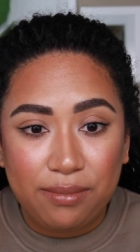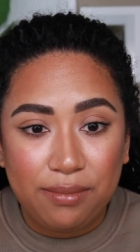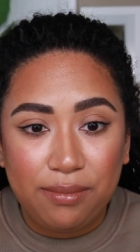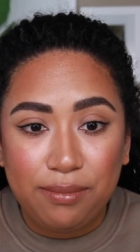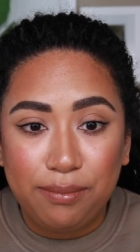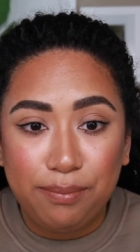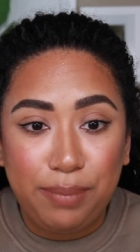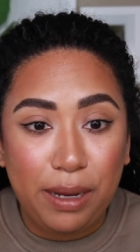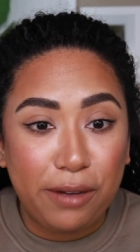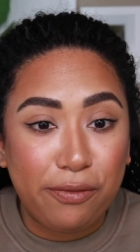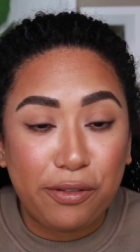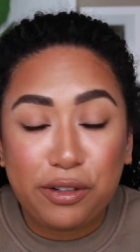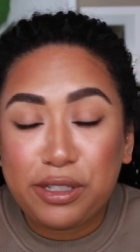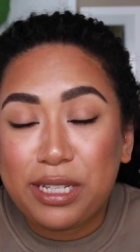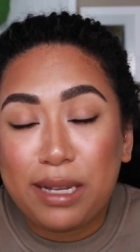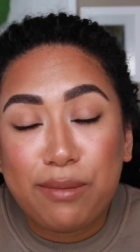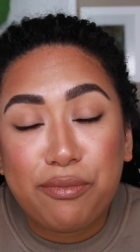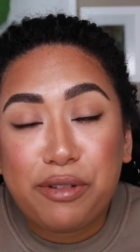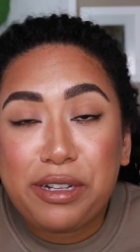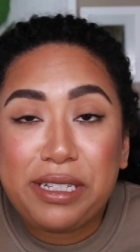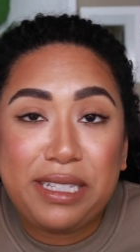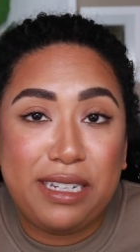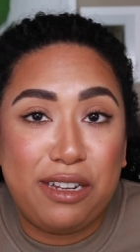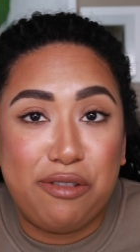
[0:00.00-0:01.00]
but for some
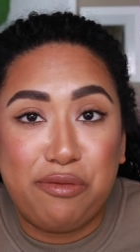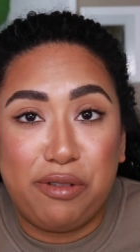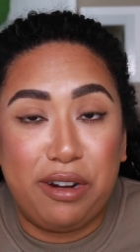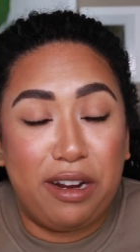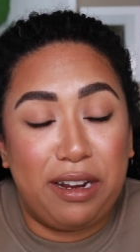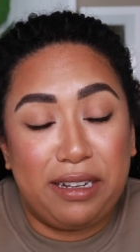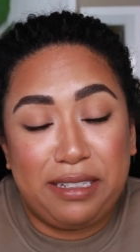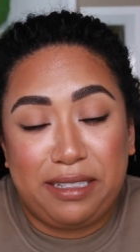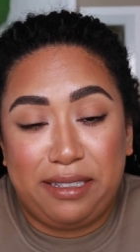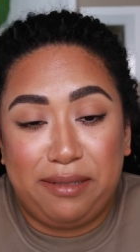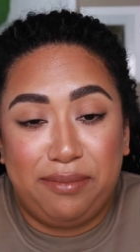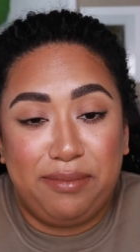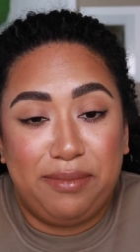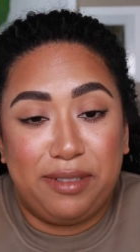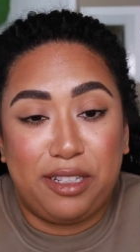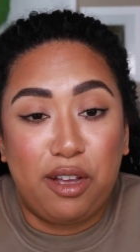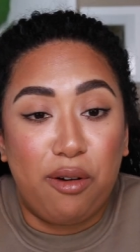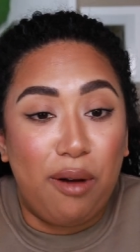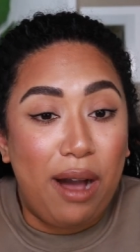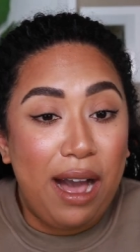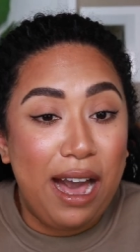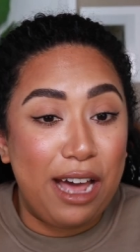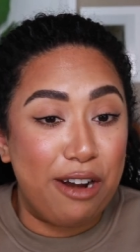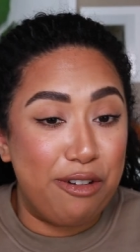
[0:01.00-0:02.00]
reason it works.
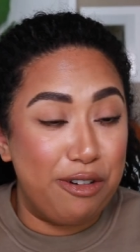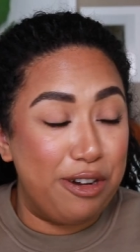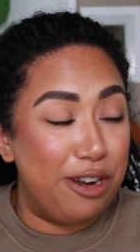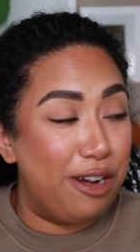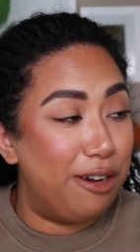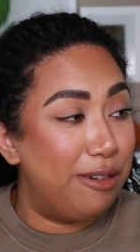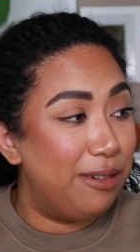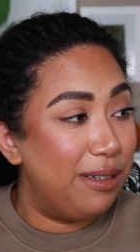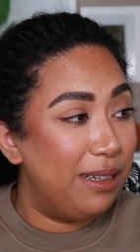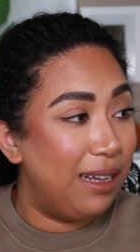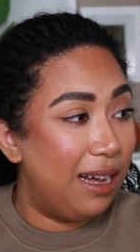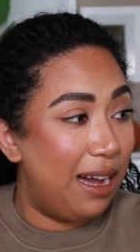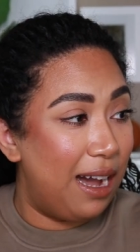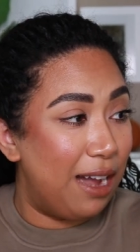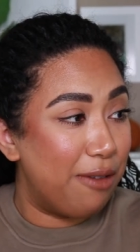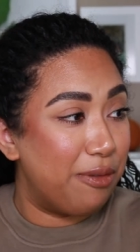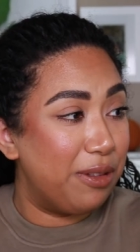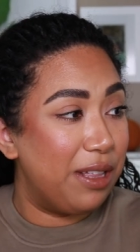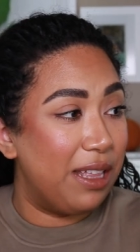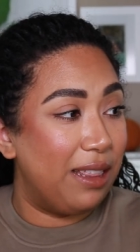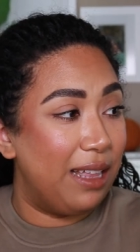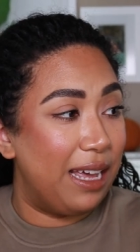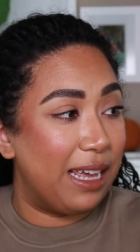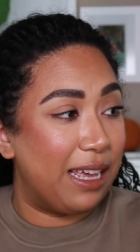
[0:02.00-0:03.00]
So I don't know. I
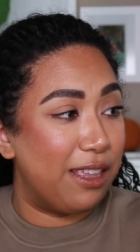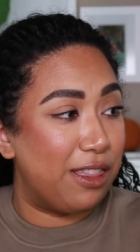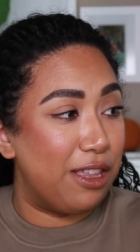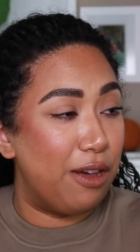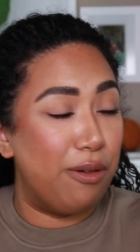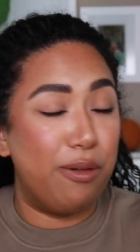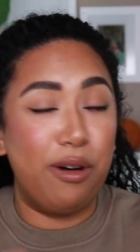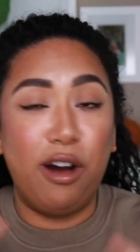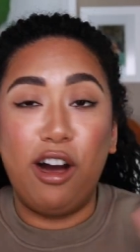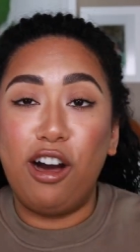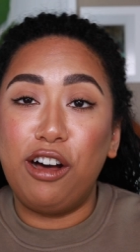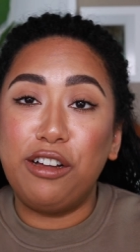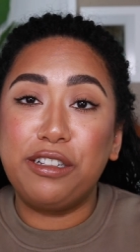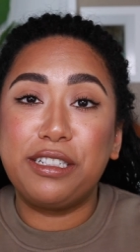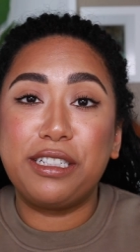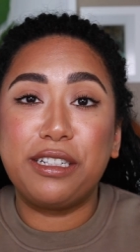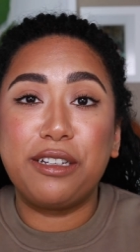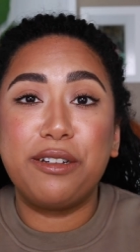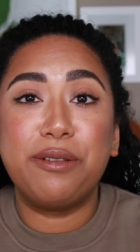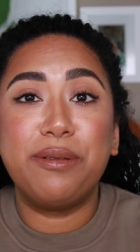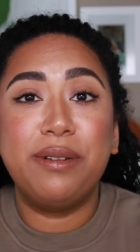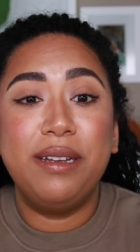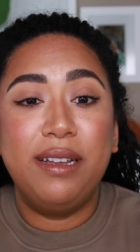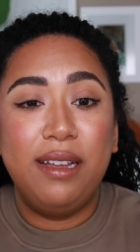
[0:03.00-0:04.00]
really like it though.
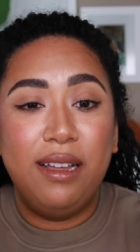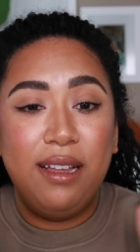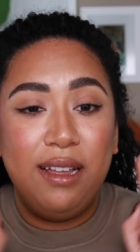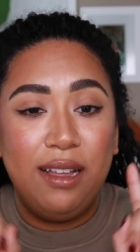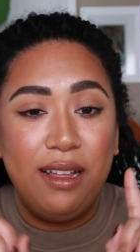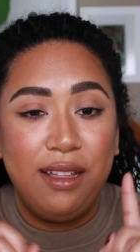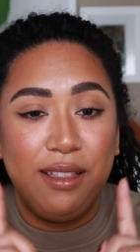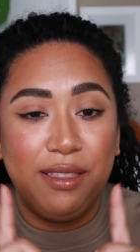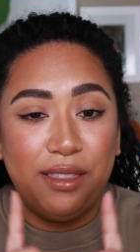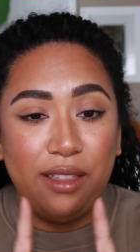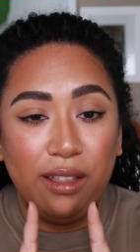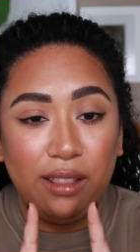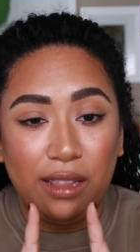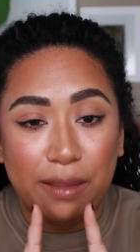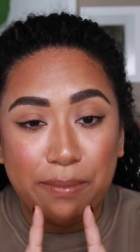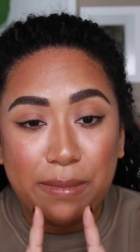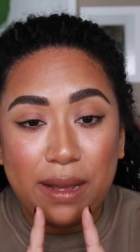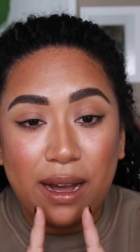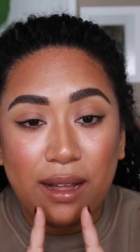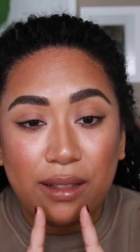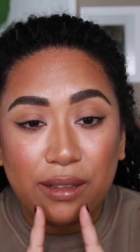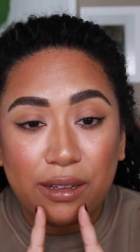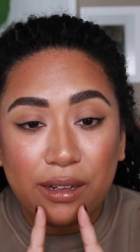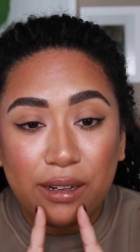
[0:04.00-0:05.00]
Also, the lip
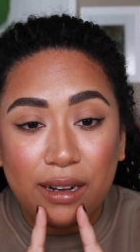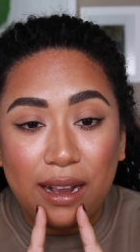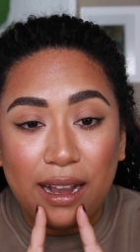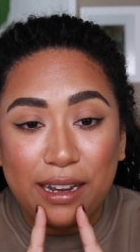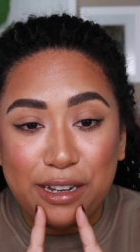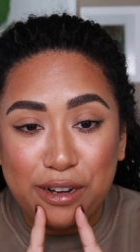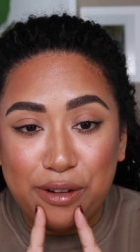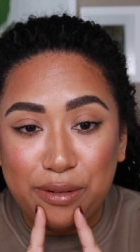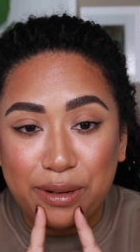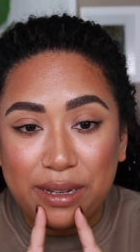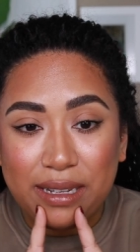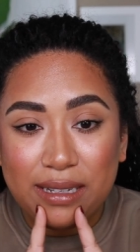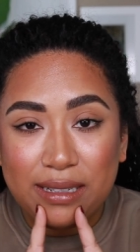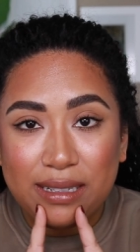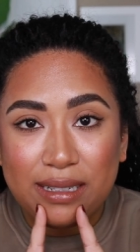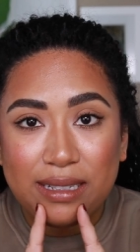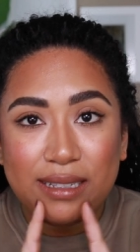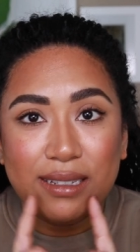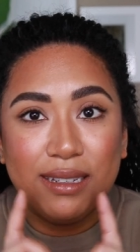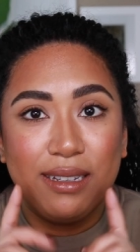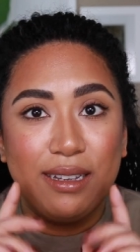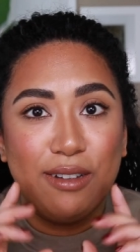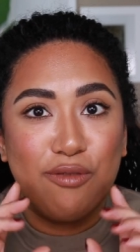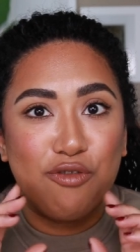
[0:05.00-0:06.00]
color I
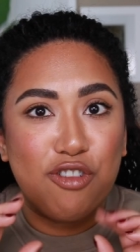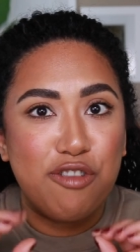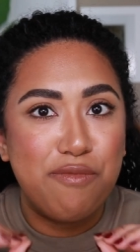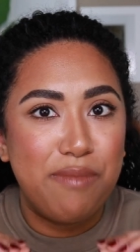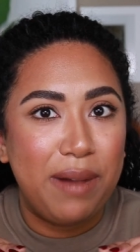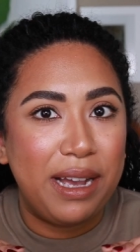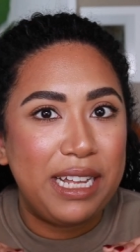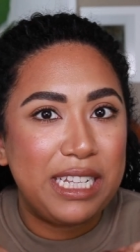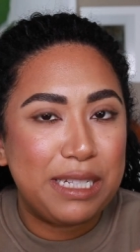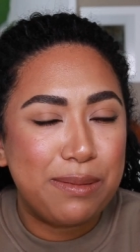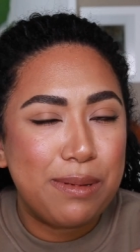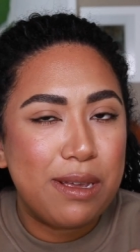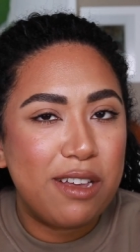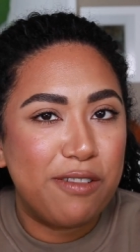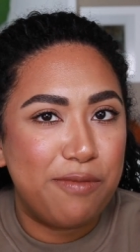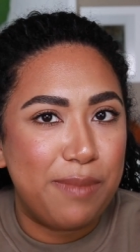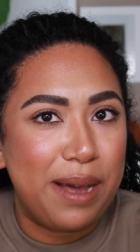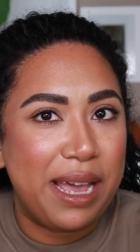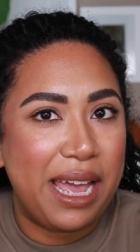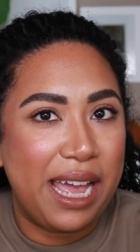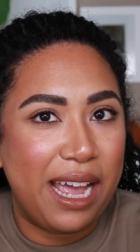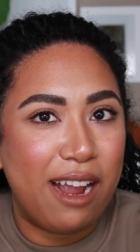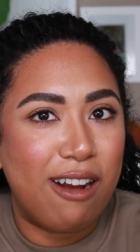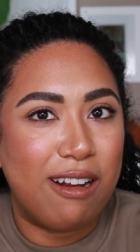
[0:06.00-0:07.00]
noticed reminds me of
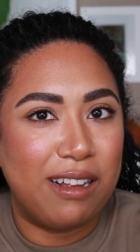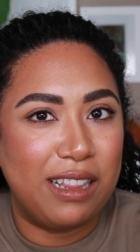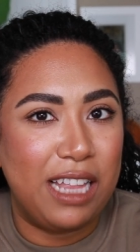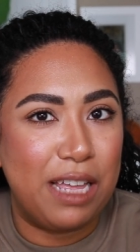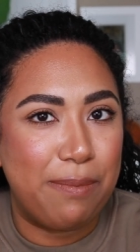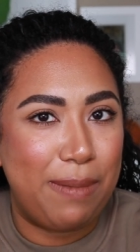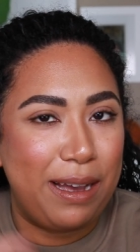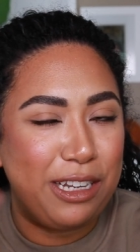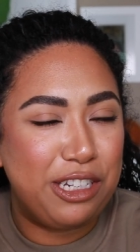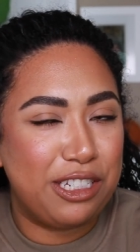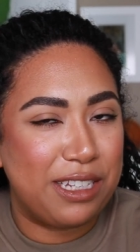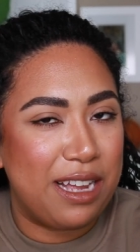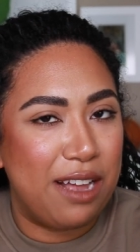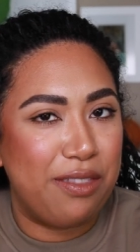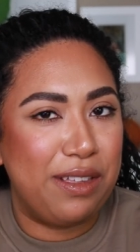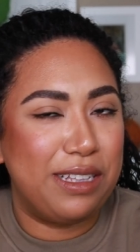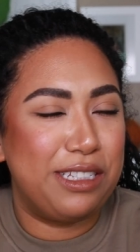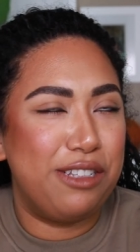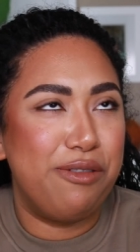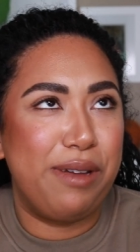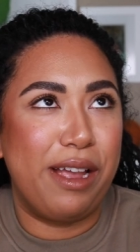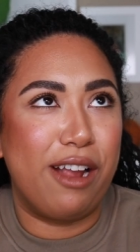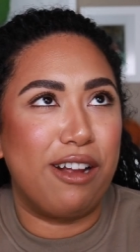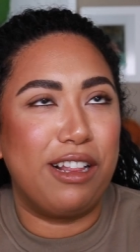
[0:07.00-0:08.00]
my hair clip. I just got
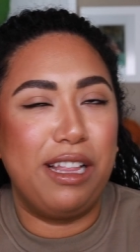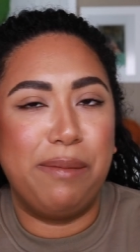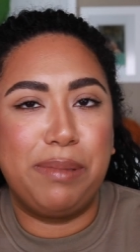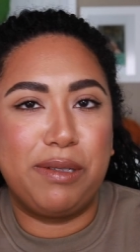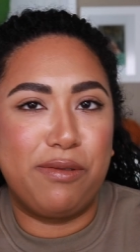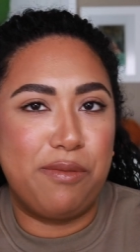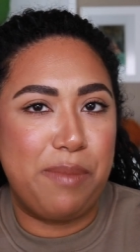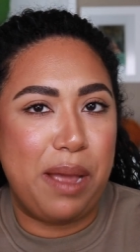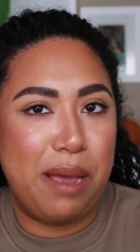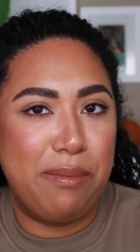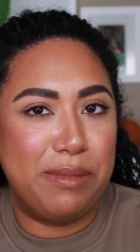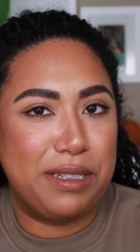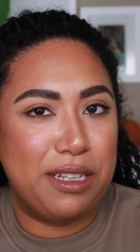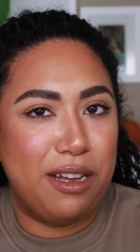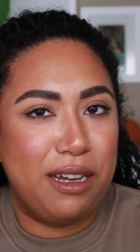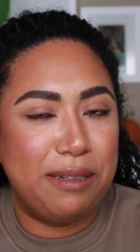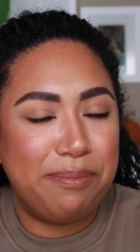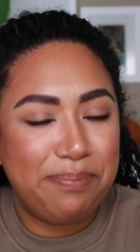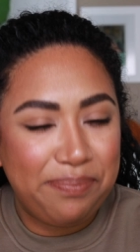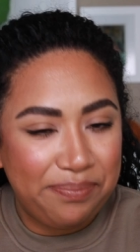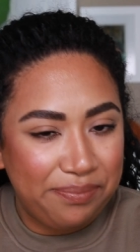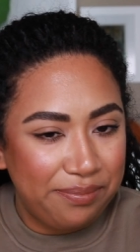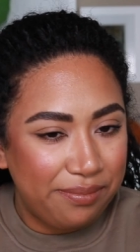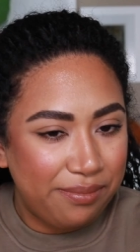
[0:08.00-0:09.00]
these new hair clips from
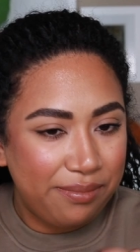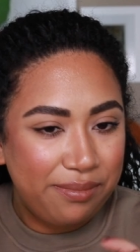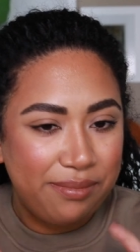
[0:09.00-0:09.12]
Amazon.